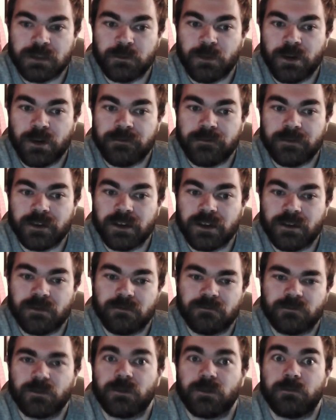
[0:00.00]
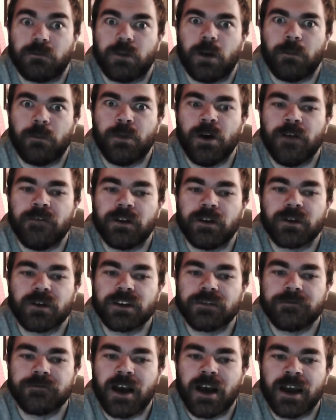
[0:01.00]
He's perfect, not perfect, but
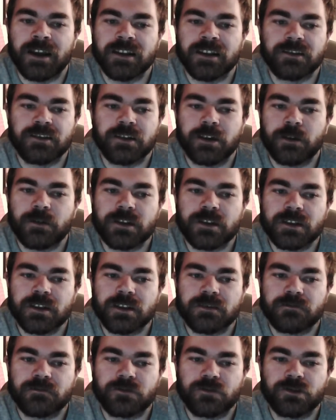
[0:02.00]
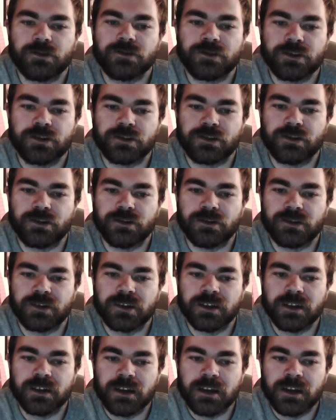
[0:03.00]
he's fine. He's just as good
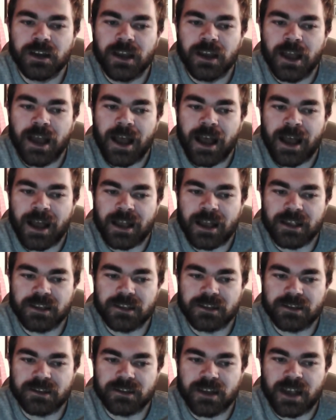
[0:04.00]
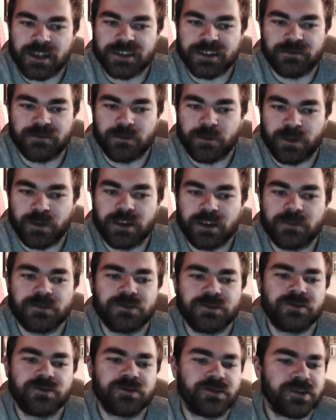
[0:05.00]
as everybody.
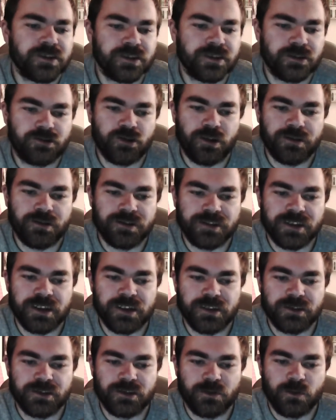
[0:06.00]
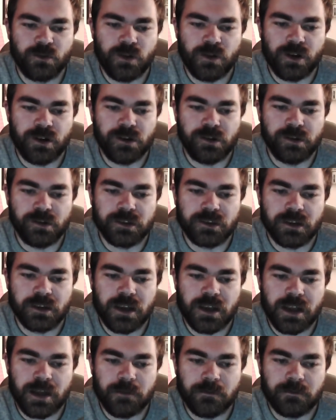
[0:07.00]
He's just as good as the John Cenas of the world.
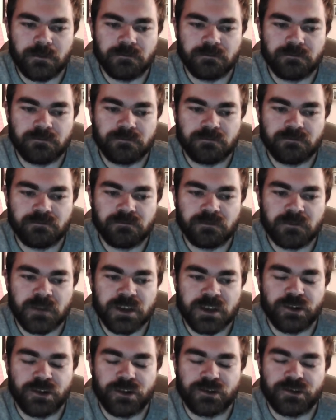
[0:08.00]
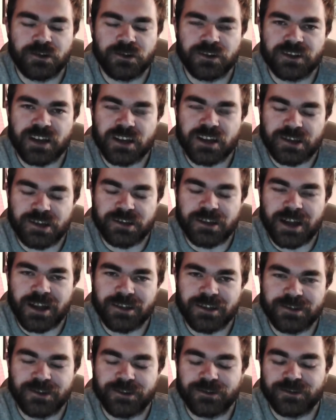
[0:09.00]
He's not as good as AJ
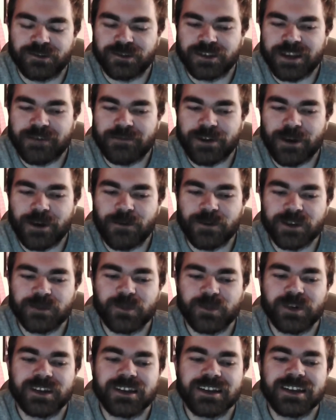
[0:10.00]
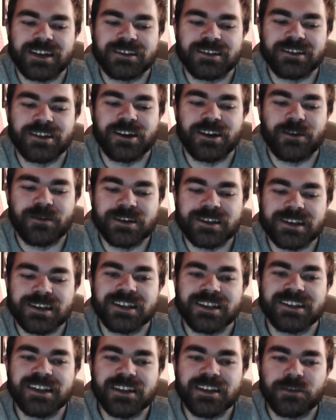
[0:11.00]
Styles, not as good as Kevin Owens, but he's
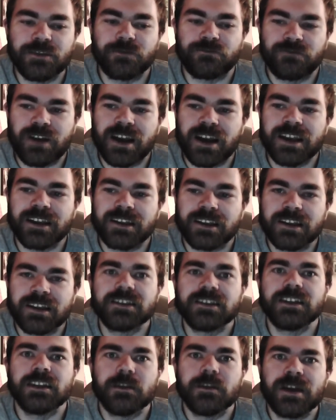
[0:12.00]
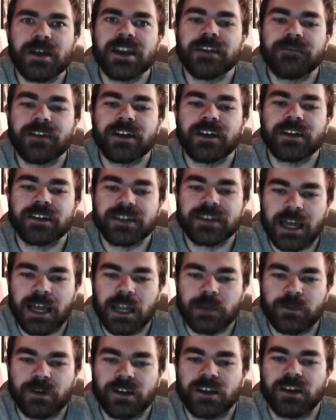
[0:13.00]
in the main event
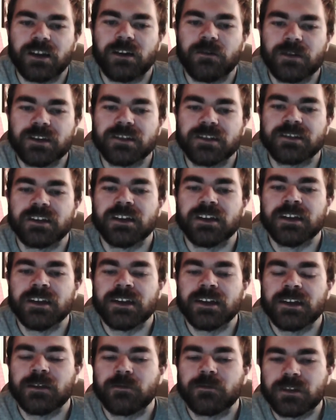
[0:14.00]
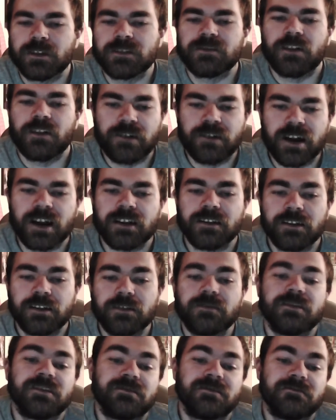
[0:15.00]
caliber. He's all right.